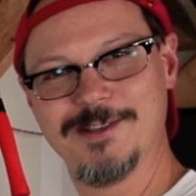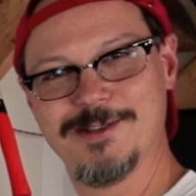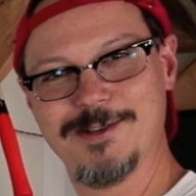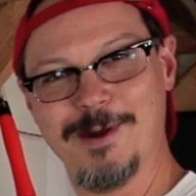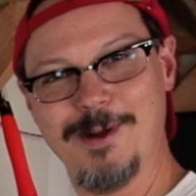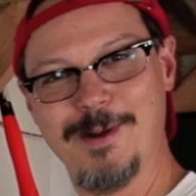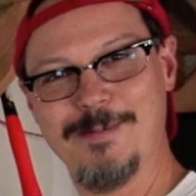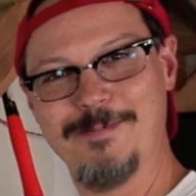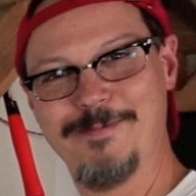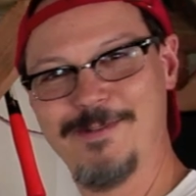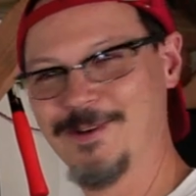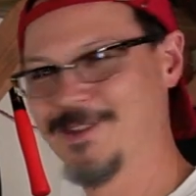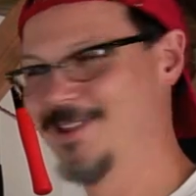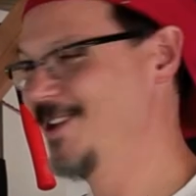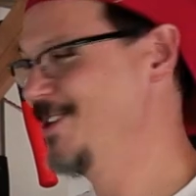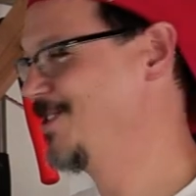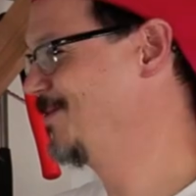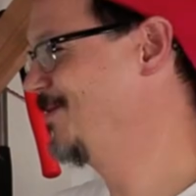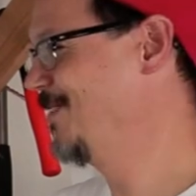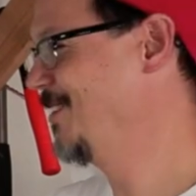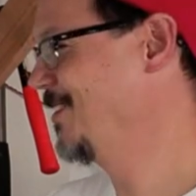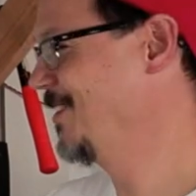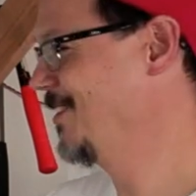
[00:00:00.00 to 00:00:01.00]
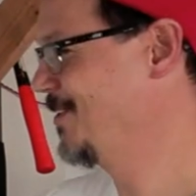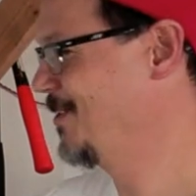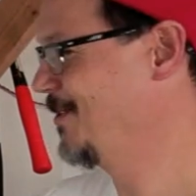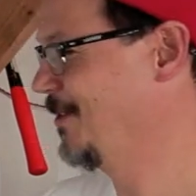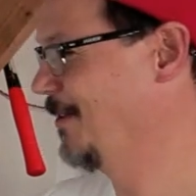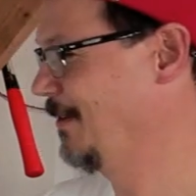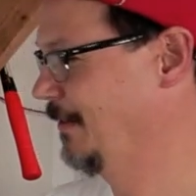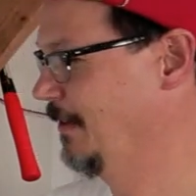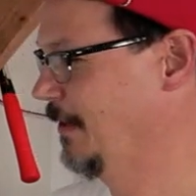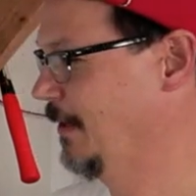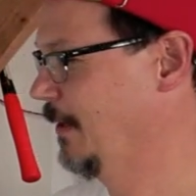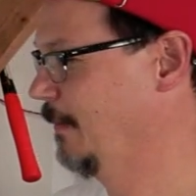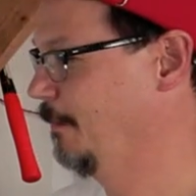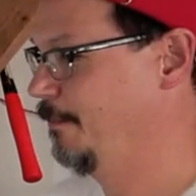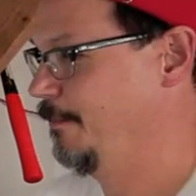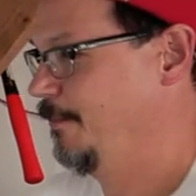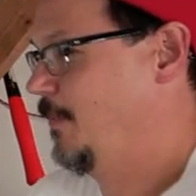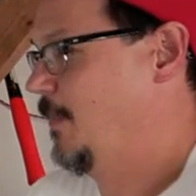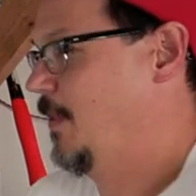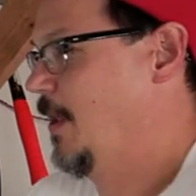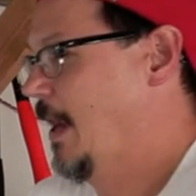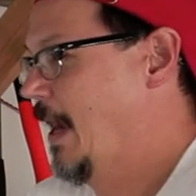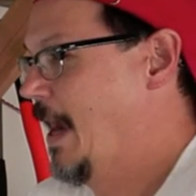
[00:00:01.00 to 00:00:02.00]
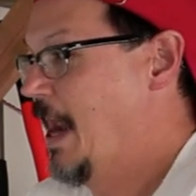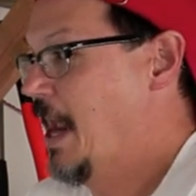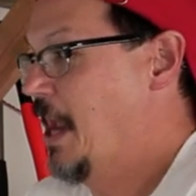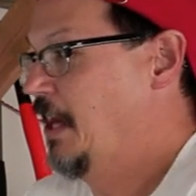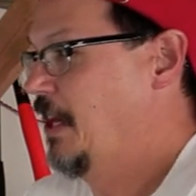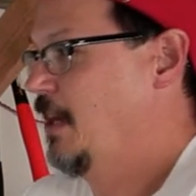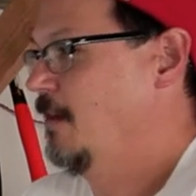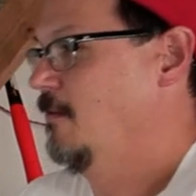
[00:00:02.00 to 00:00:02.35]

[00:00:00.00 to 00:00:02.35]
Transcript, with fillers: term for this resistor? The the eddy